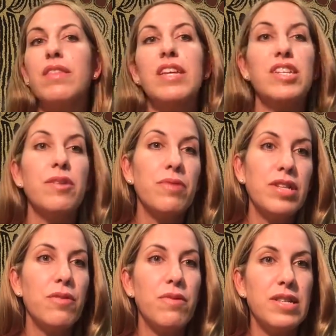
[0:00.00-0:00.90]
they generally
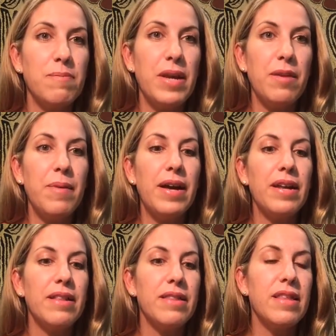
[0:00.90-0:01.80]
don't want to speak about
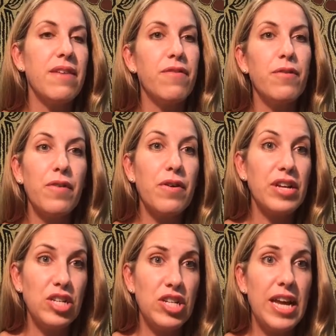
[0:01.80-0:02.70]
it. They feel very
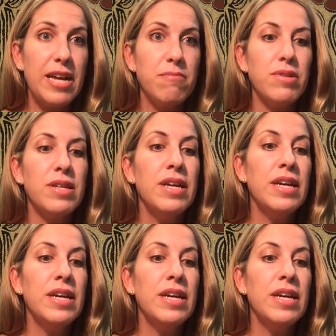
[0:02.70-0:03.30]
ashamed.